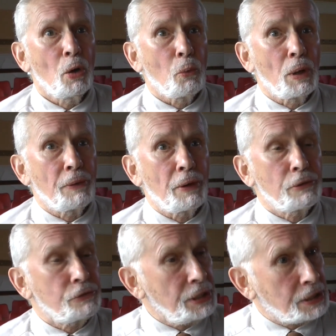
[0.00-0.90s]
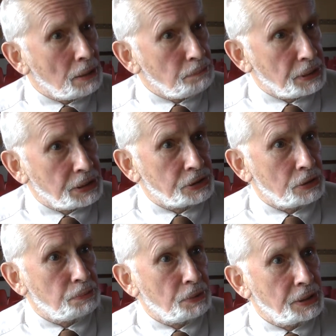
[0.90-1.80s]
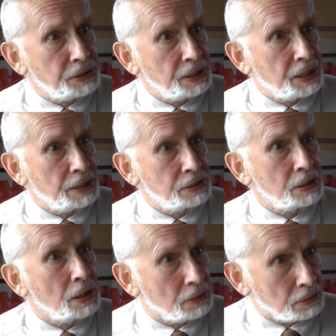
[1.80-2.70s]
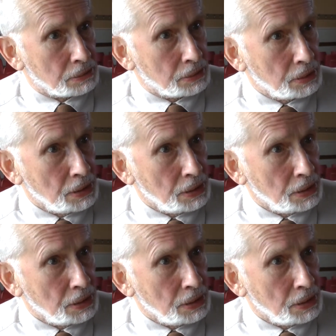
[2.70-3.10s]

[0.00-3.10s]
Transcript: Well, there are 3 companies that operate in Kent alone,